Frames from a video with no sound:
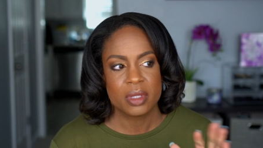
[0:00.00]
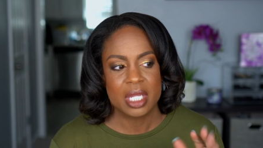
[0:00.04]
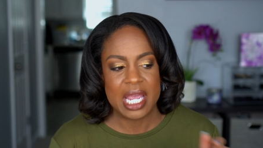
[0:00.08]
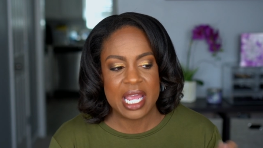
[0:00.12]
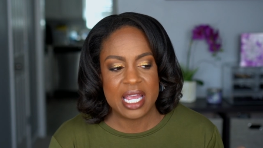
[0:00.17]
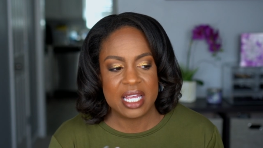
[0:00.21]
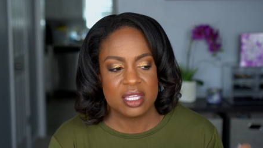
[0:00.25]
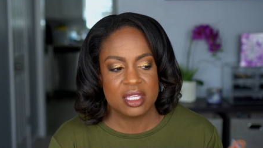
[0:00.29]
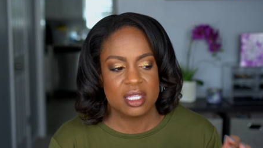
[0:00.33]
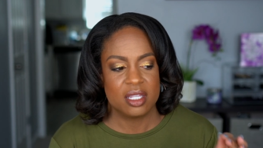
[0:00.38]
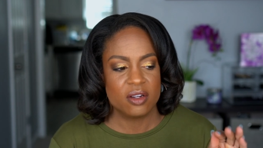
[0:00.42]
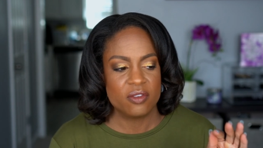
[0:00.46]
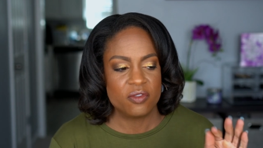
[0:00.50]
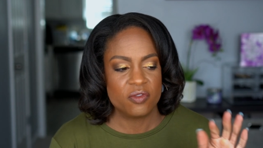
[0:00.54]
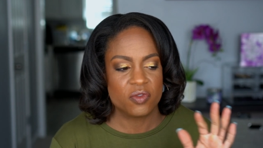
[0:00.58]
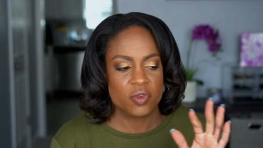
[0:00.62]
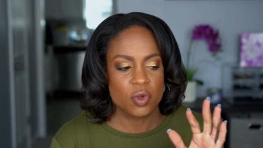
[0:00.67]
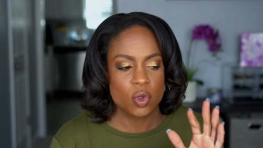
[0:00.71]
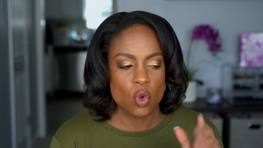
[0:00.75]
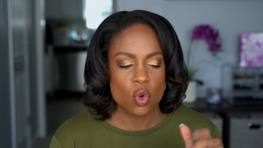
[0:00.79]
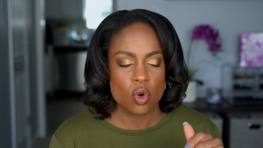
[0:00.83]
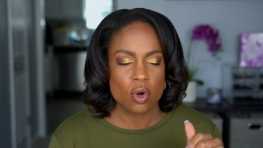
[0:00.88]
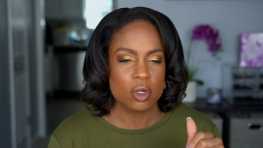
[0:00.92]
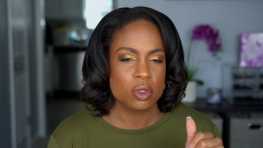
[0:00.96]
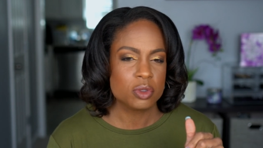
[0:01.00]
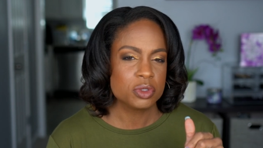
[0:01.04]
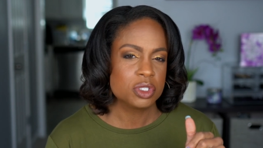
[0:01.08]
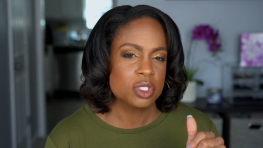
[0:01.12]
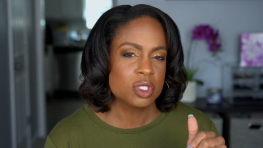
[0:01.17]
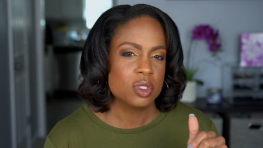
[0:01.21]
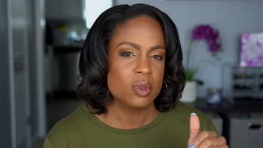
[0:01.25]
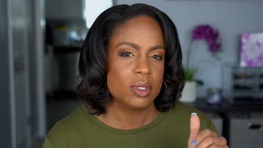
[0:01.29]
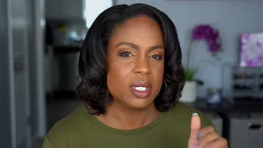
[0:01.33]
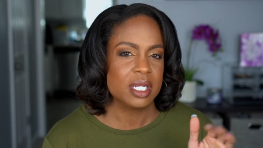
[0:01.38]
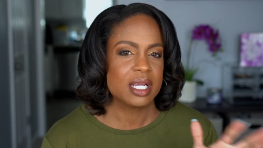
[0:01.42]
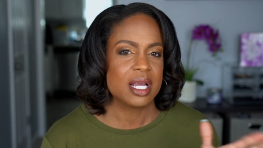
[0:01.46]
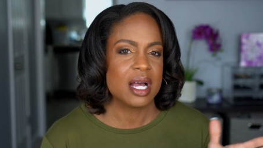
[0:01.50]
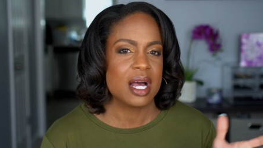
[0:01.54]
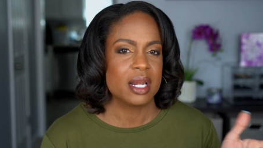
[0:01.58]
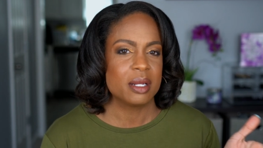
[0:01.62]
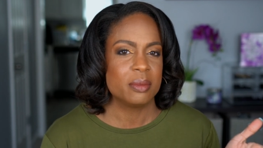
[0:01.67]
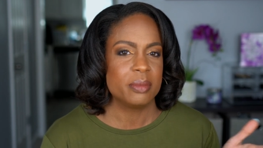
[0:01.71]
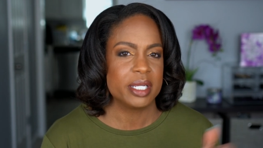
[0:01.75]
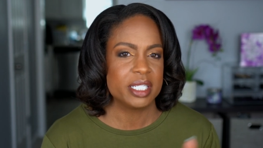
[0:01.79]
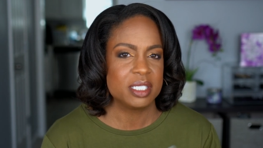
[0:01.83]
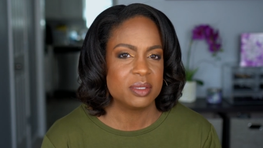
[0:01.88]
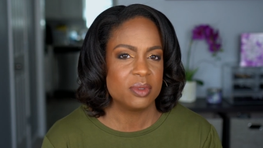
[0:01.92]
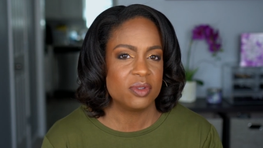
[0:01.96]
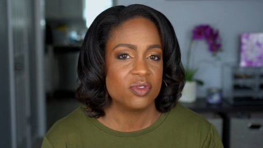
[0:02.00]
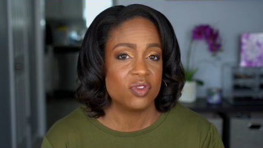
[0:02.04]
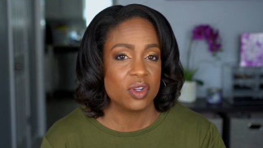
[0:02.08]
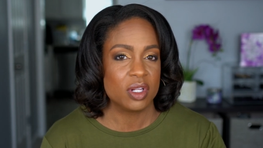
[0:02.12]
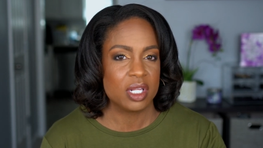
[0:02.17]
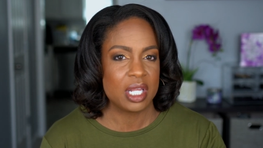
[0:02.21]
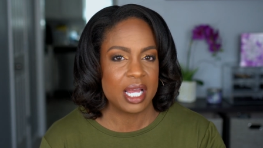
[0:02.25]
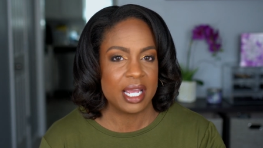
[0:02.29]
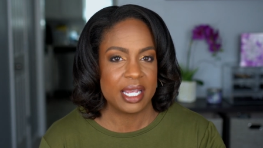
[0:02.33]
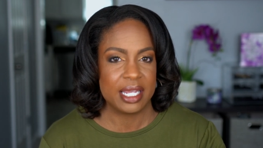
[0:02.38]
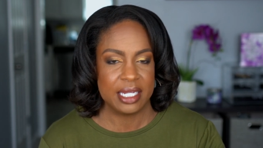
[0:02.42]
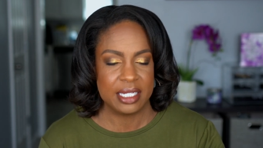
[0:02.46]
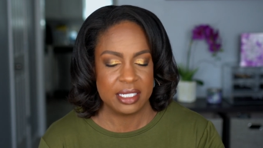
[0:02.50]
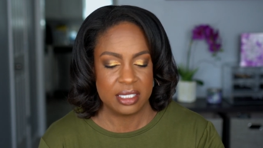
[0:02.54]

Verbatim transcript: and the floral to it, it kind of makes me feel like